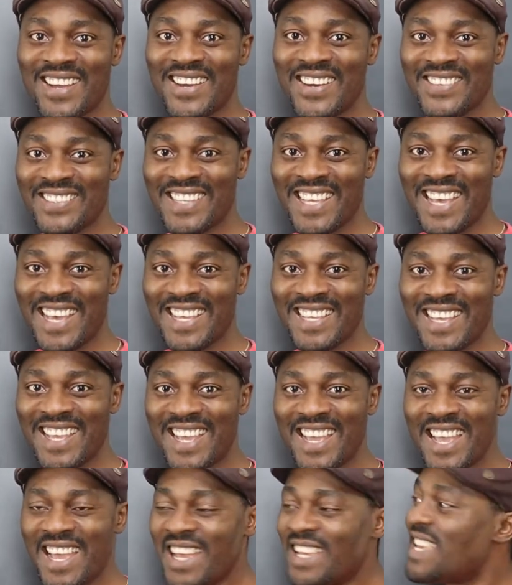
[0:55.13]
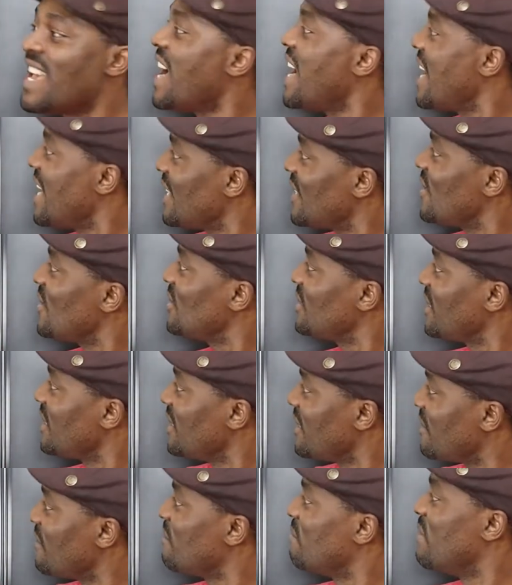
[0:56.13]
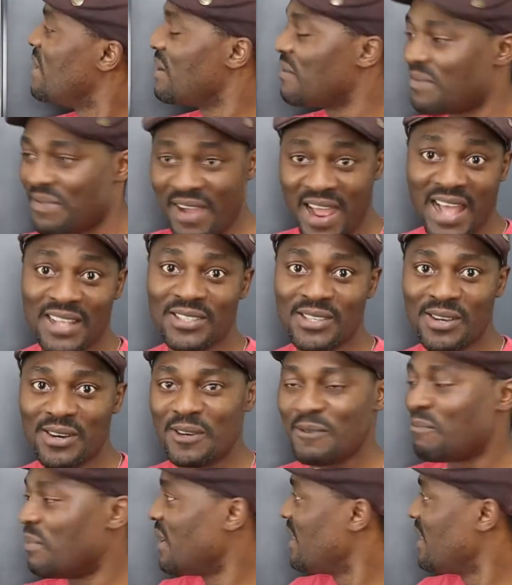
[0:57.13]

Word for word: Okay yeah, it looks a little bit factored,